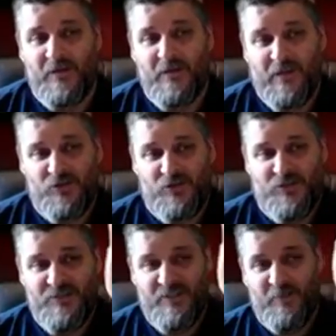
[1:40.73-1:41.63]
as you can
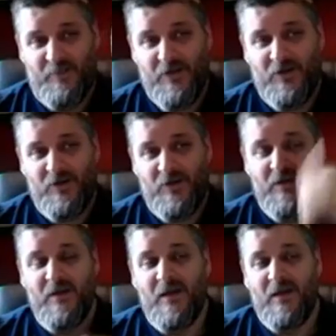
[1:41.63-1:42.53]
see up here,
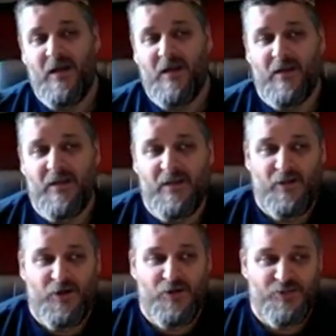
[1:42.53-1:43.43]
a
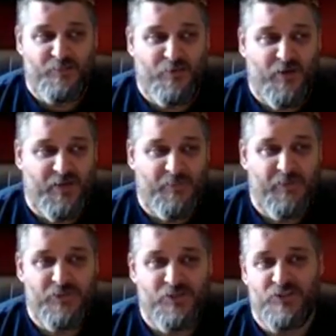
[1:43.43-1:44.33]
larger product
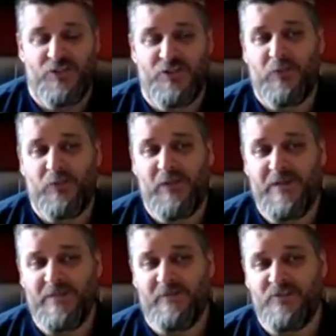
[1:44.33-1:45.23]
picture. So there's
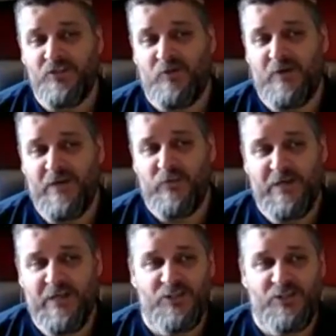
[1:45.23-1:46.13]
plenty of screen
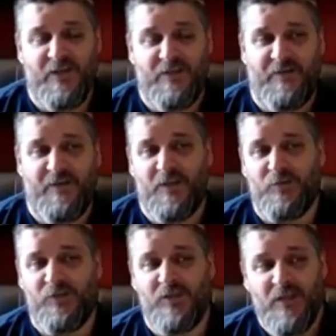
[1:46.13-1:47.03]
region
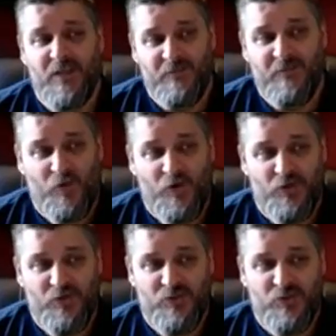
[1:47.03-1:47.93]
available for
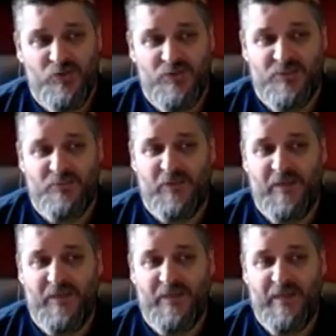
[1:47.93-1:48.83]
you to
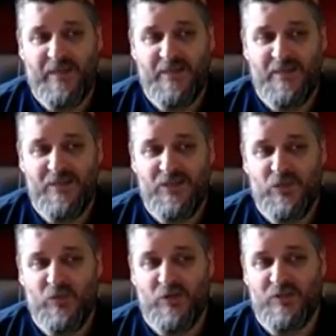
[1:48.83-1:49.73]
display anything that you
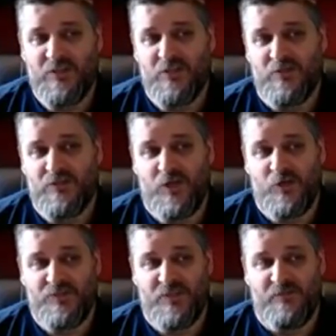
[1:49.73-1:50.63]
want to in
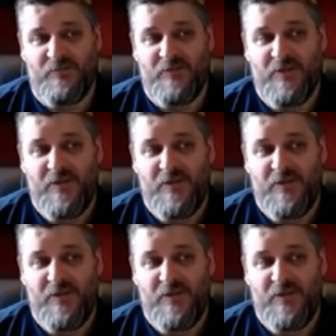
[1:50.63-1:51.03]
terms of